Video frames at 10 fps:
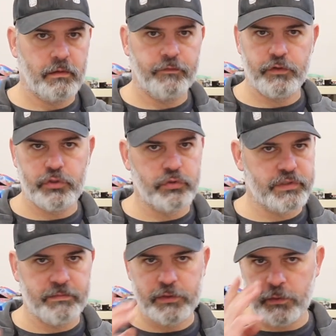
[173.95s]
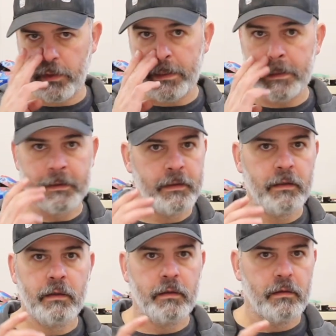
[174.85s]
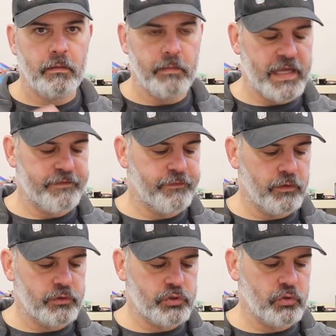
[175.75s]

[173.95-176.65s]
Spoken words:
If you're choosing between manifold,